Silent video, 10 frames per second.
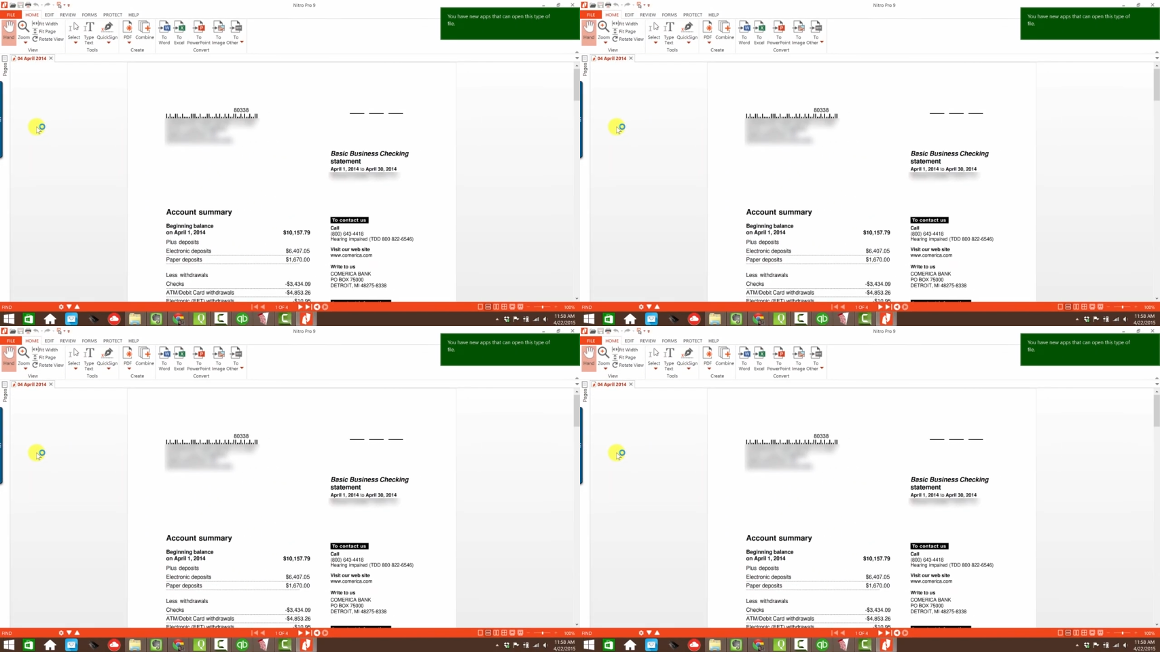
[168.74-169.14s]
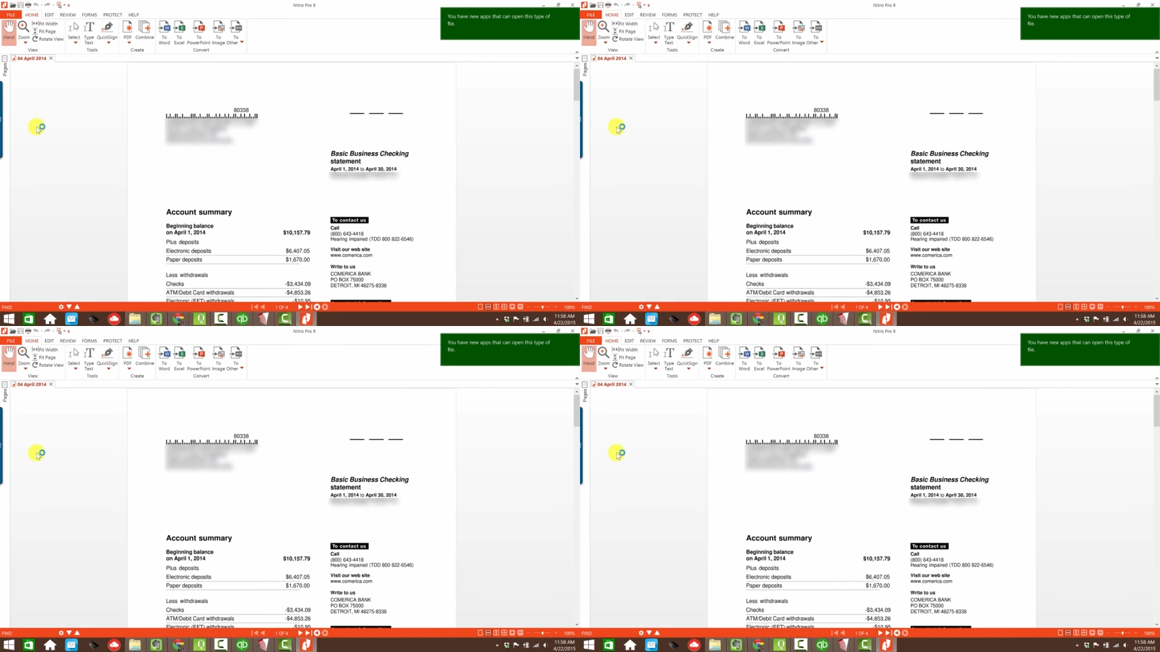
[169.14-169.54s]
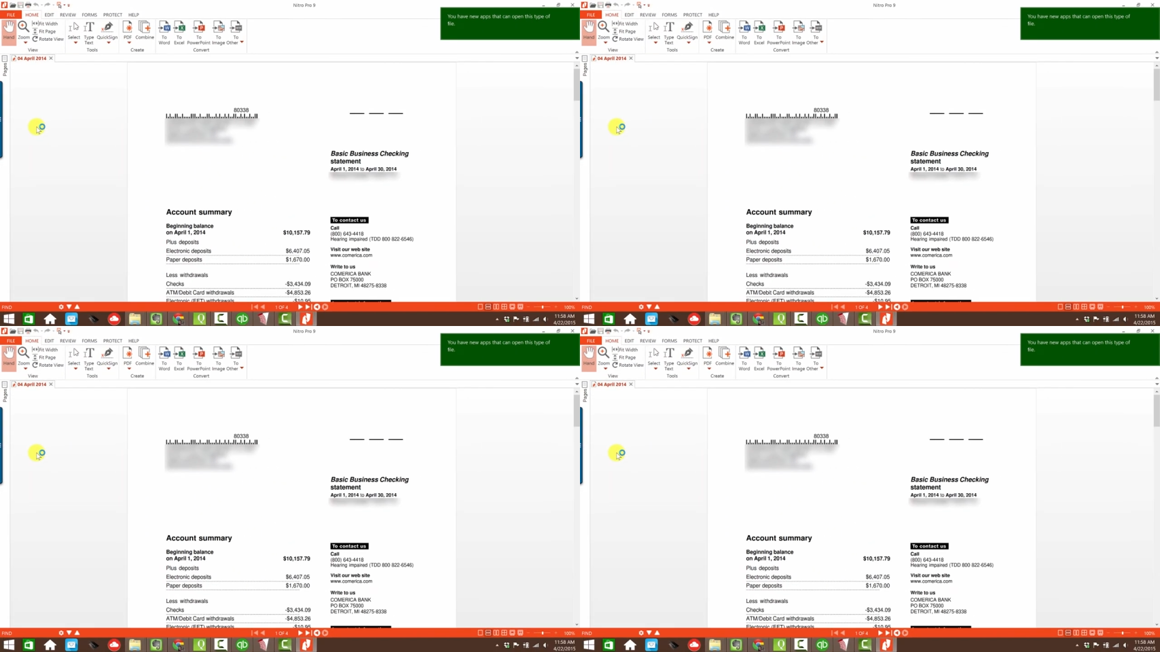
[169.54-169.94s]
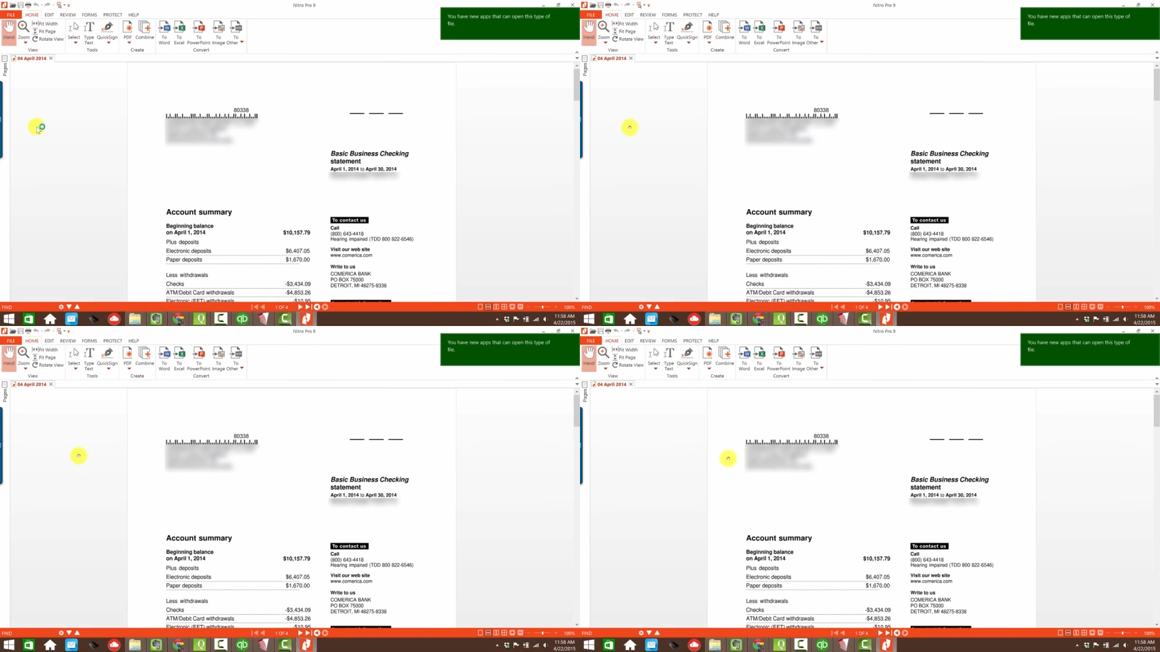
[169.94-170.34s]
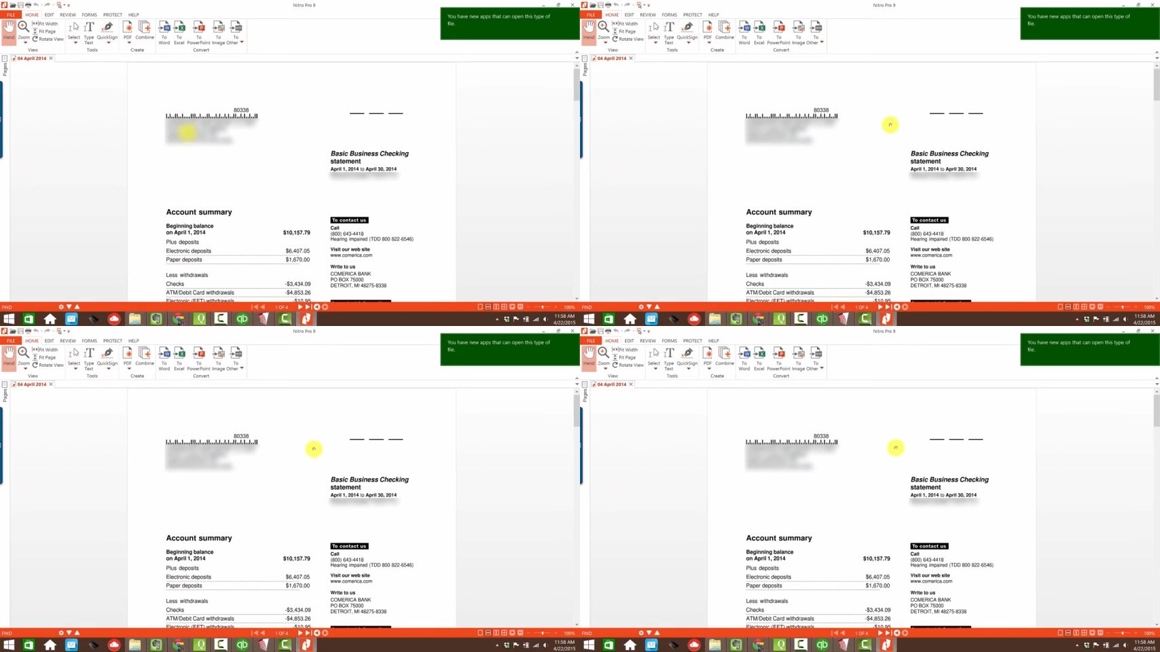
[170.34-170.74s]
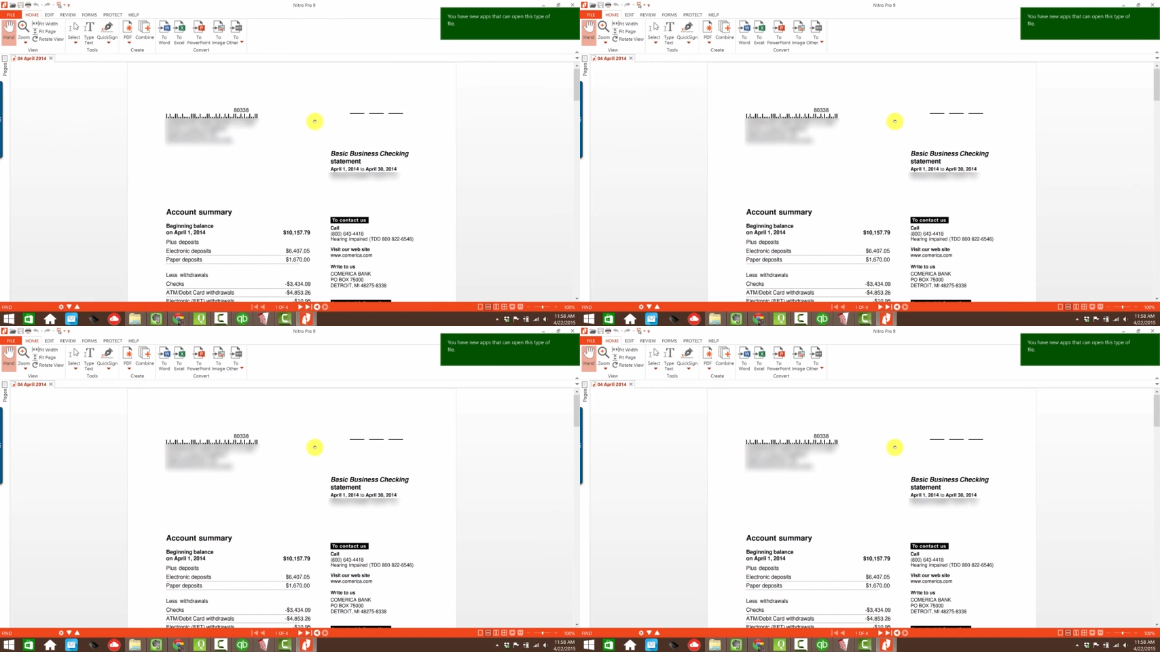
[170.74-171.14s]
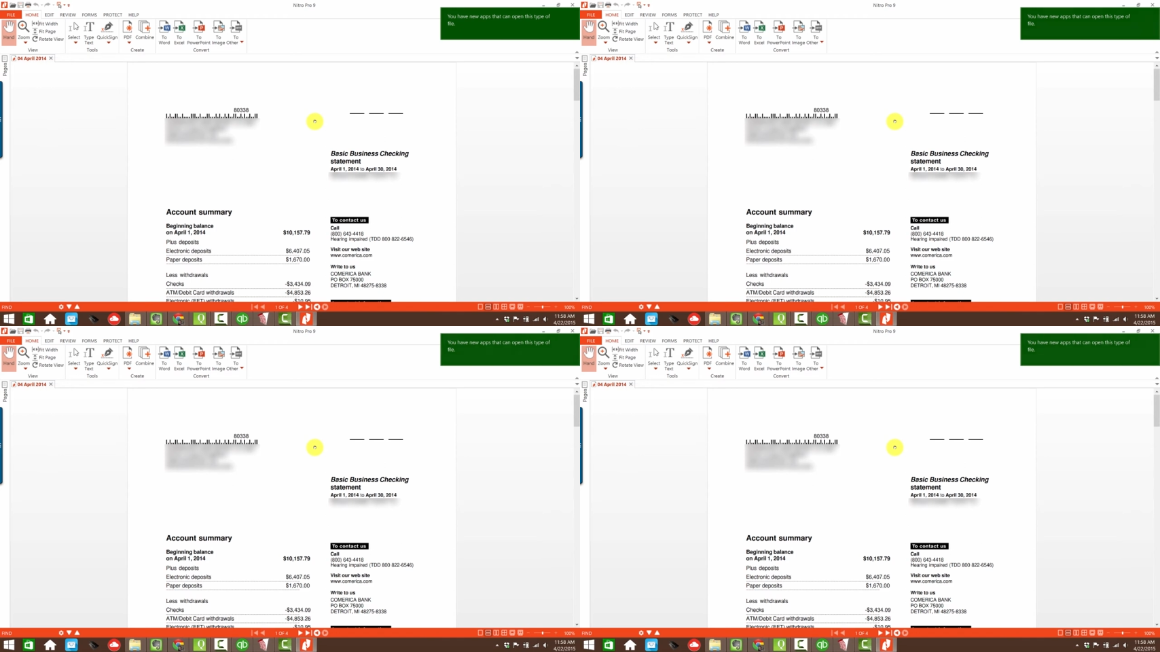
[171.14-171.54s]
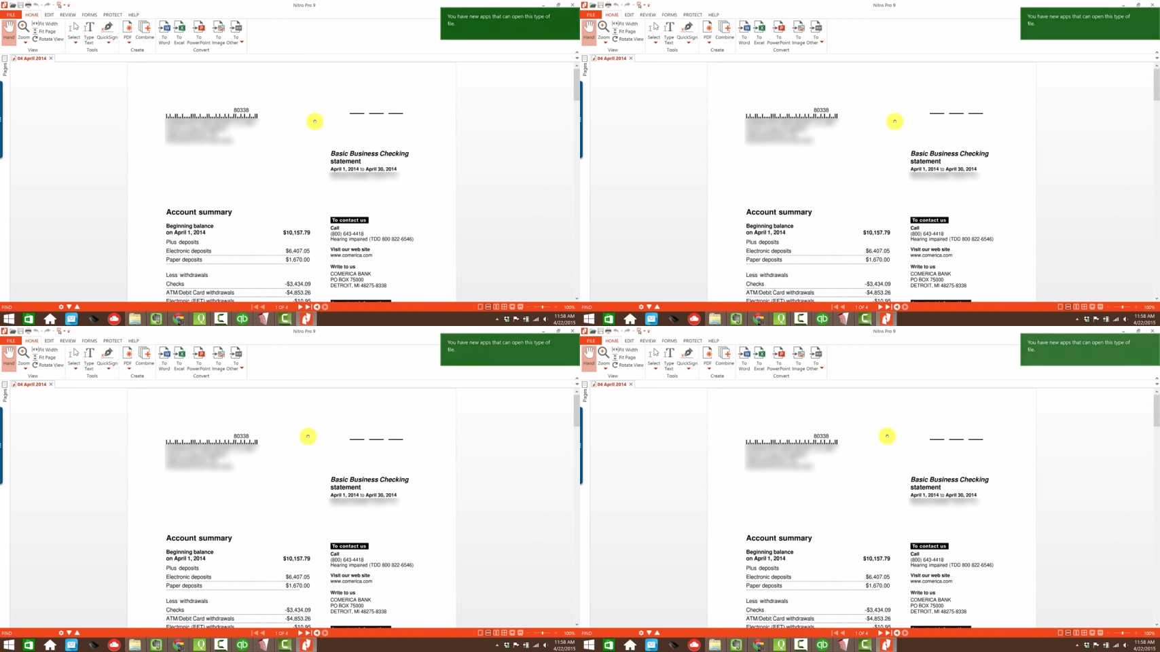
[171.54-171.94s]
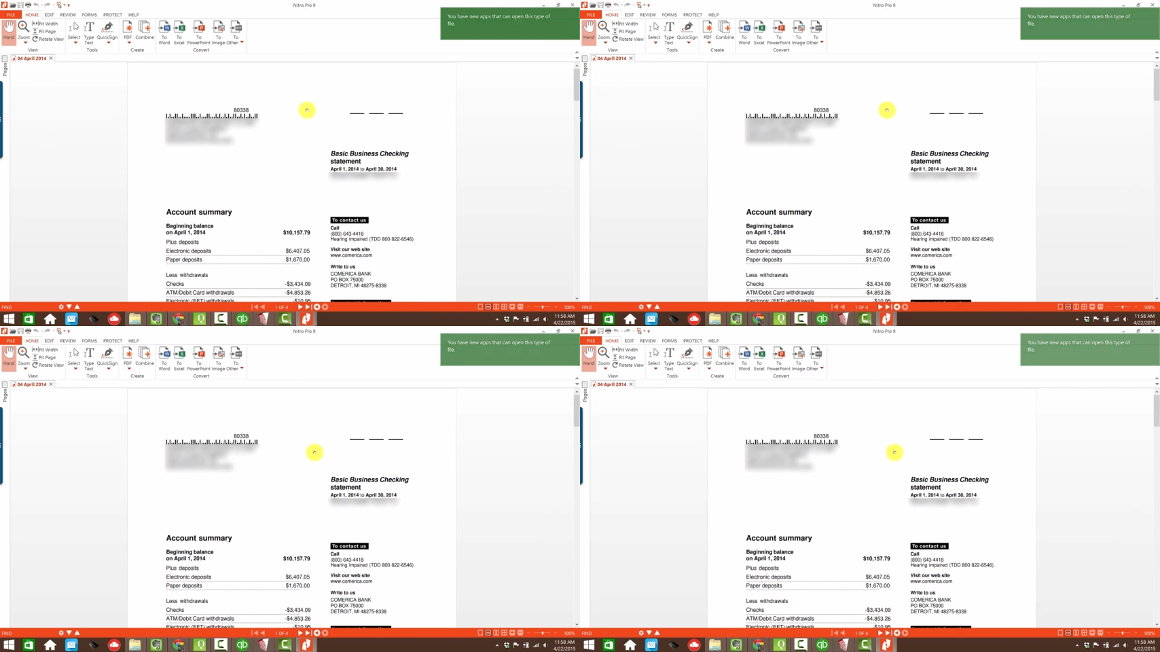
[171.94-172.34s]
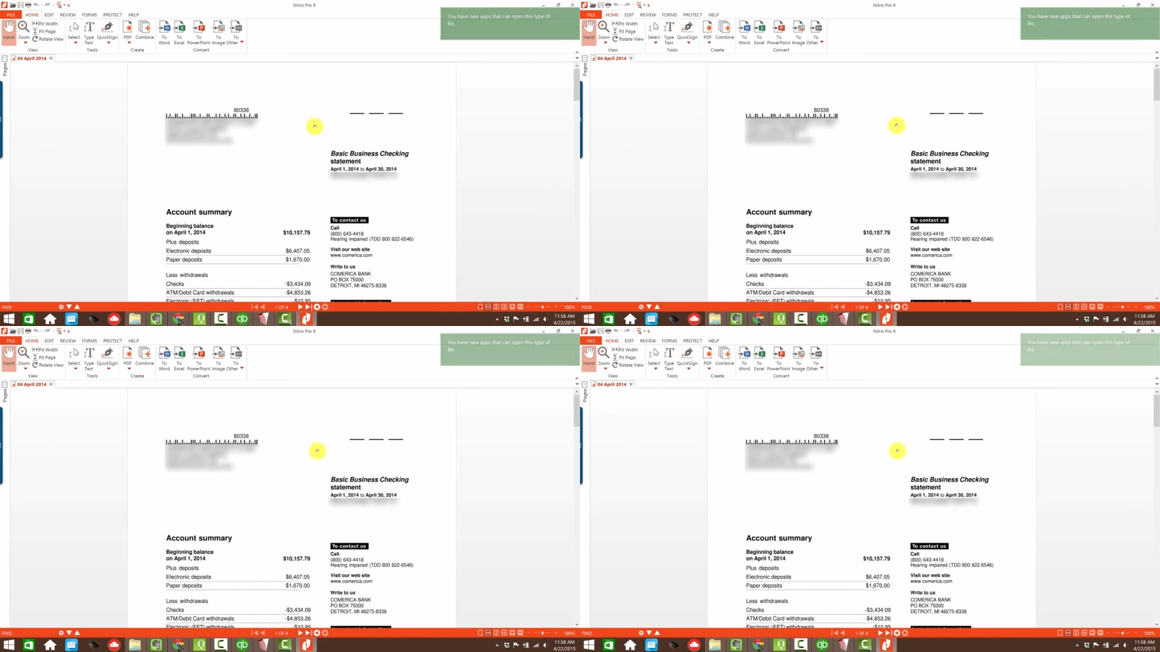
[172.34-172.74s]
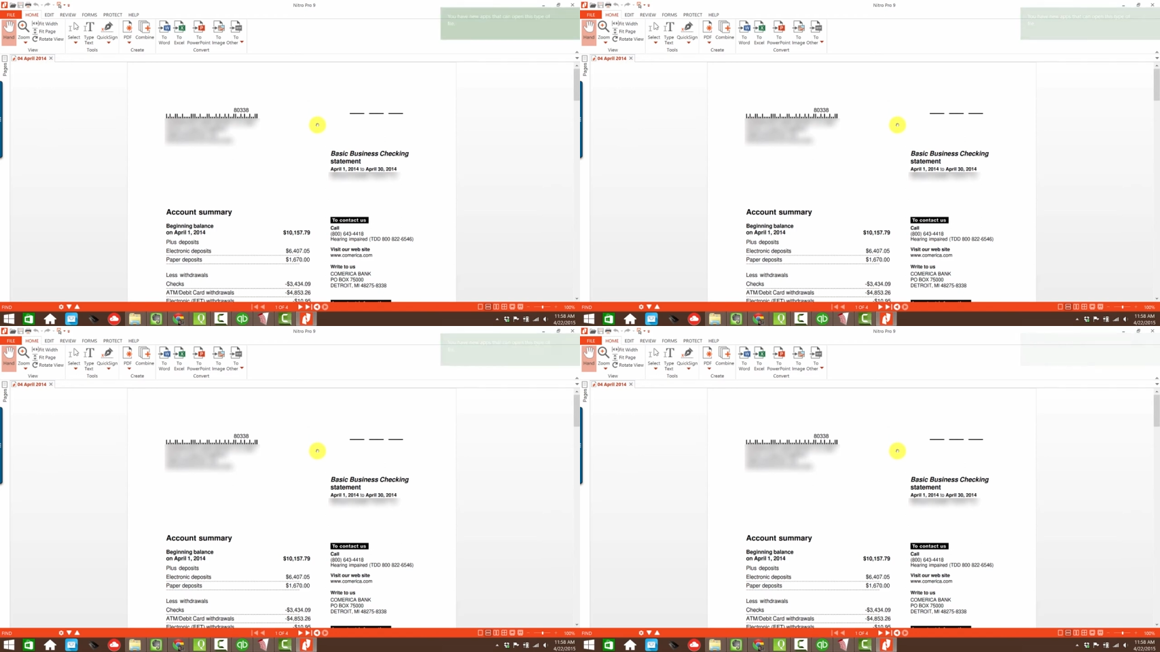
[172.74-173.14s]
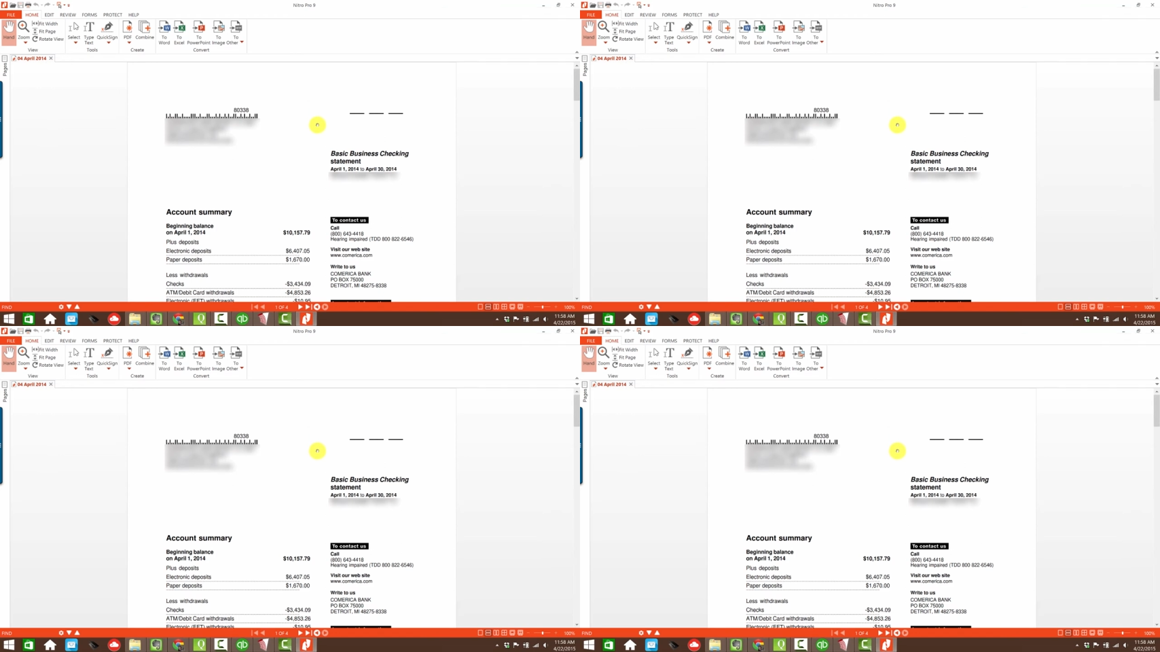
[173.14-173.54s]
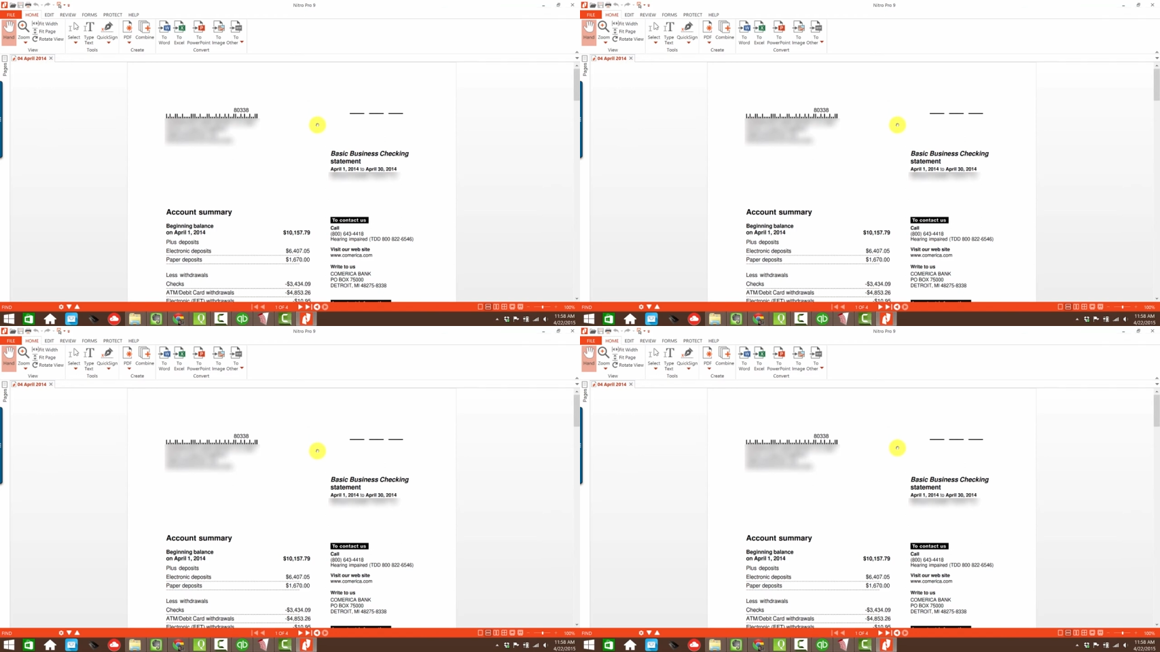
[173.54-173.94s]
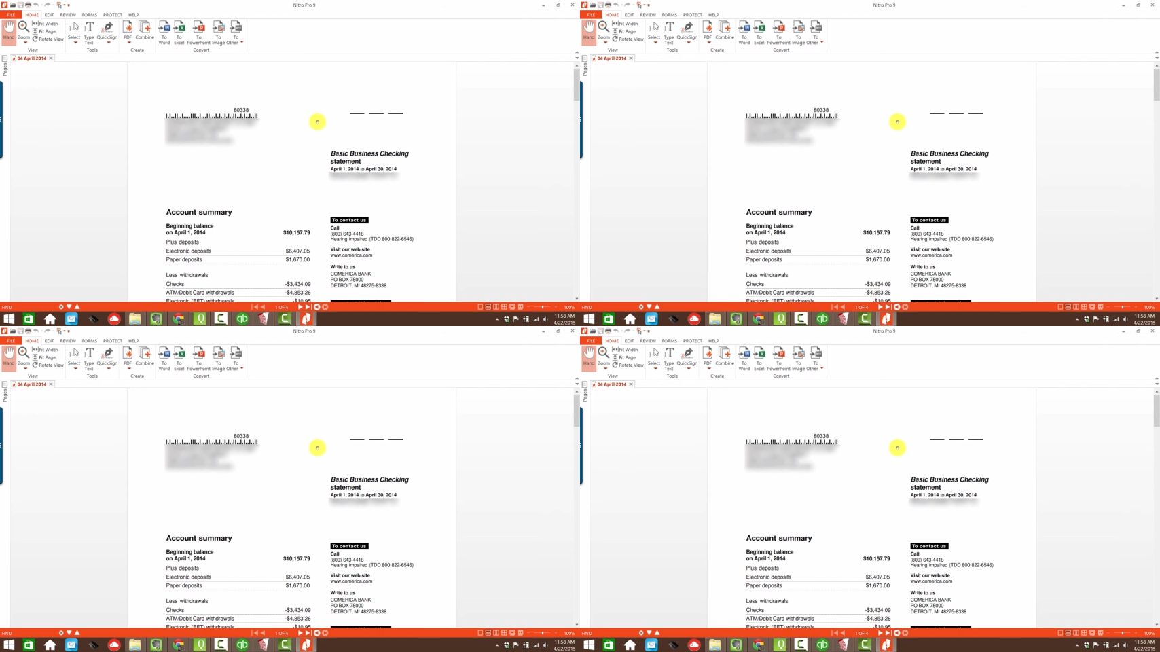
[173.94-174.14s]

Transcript: [unreadable: no face in view]